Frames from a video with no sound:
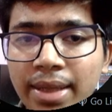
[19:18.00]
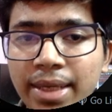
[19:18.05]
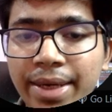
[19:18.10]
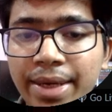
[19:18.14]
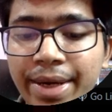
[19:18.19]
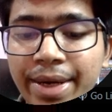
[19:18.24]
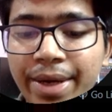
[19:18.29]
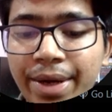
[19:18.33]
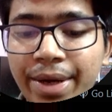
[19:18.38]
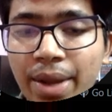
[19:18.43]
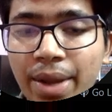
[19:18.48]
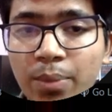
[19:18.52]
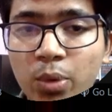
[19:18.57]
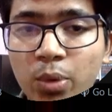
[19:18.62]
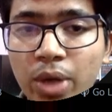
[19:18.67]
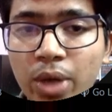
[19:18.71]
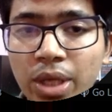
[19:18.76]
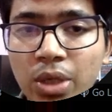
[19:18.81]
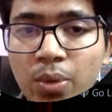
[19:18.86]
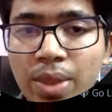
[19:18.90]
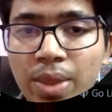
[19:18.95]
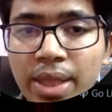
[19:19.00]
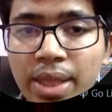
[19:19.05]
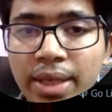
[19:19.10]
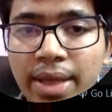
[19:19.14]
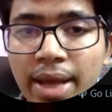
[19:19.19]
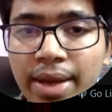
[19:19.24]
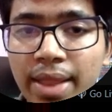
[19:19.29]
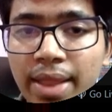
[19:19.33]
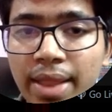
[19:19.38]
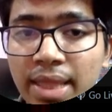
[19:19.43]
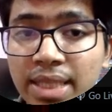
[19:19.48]
and the data type we are using
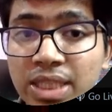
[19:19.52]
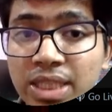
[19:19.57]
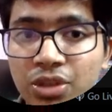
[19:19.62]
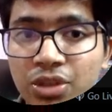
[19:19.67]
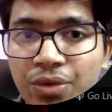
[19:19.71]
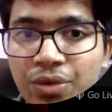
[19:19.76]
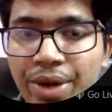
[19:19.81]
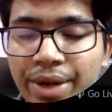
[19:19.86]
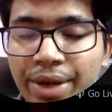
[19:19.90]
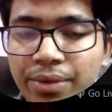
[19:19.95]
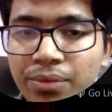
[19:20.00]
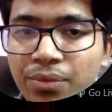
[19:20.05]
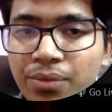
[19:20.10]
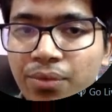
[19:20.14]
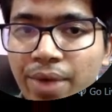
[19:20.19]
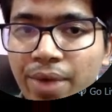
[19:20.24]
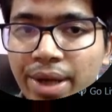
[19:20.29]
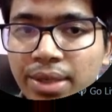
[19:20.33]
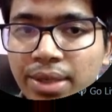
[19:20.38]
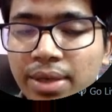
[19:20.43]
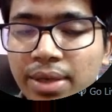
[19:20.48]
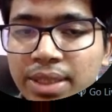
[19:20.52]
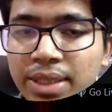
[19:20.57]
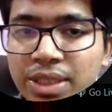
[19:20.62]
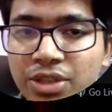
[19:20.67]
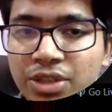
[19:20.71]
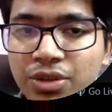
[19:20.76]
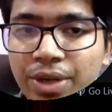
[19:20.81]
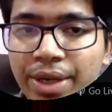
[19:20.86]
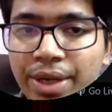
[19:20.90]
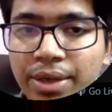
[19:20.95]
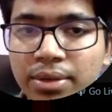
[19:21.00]
here is string, vector
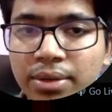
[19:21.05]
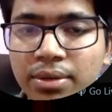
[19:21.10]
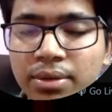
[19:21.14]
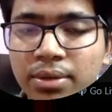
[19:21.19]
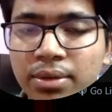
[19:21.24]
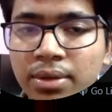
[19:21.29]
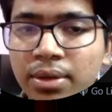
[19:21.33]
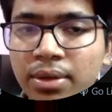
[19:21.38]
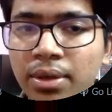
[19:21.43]
string.